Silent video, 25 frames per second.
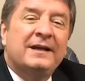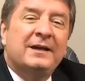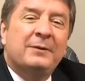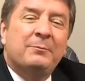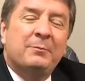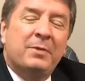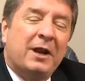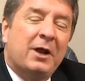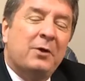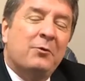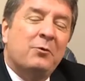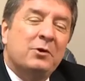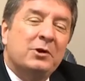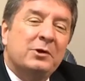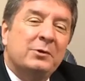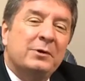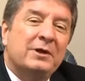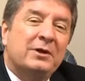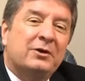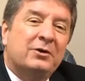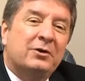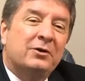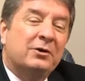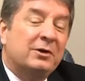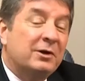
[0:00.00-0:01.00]
but I want to
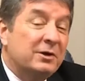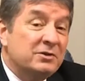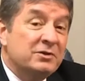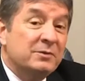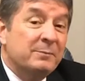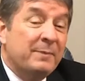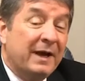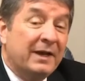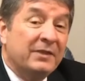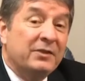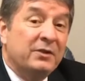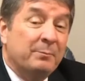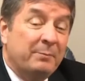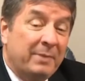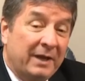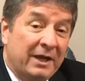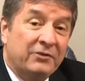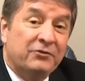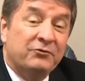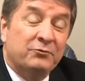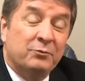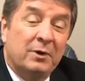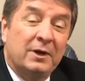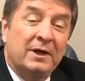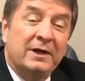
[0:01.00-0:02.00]
encourage you about the
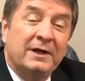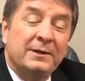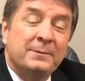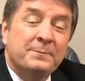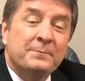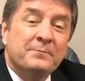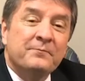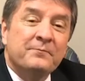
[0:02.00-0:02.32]
best way